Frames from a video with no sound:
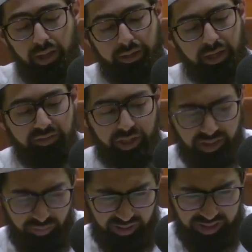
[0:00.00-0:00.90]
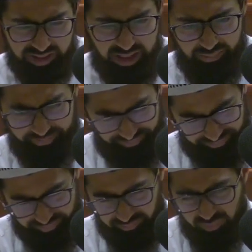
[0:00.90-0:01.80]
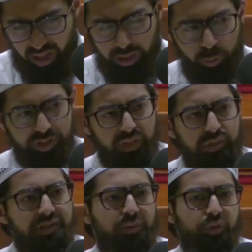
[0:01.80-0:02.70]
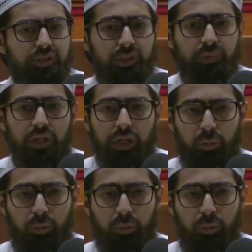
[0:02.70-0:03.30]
and after accepting Islam, he was an amazing Muslim.